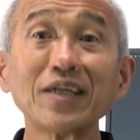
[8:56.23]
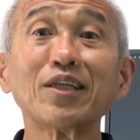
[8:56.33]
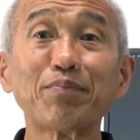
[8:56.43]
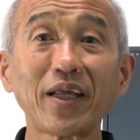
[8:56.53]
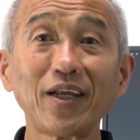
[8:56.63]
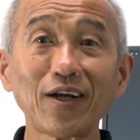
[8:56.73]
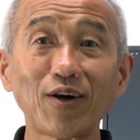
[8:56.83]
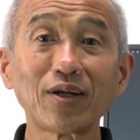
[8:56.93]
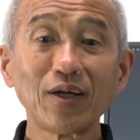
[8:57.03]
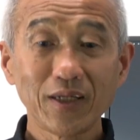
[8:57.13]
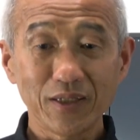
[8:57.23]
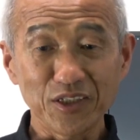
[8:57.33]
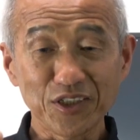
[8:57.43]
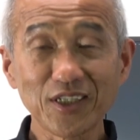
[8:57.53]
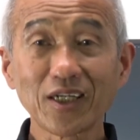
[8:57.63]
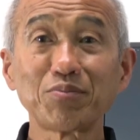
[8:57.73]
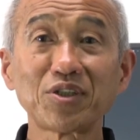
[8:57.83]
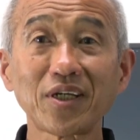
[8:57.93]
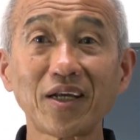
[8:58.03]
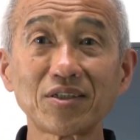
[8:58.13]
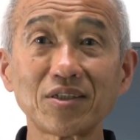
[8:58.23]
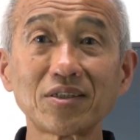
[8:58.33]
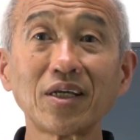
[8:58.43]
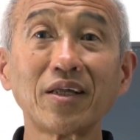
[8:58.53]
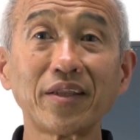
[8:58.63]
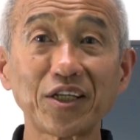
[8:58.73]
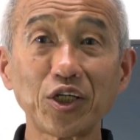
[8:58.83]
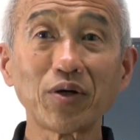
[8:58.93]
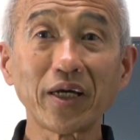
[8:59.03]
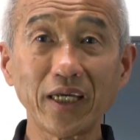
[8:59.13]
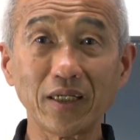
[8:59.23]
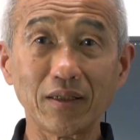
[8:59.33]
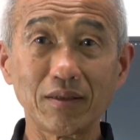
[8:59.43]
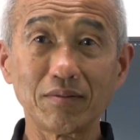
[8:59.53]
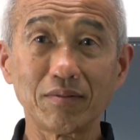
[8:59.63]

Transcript: depending on the circumstances that you are in.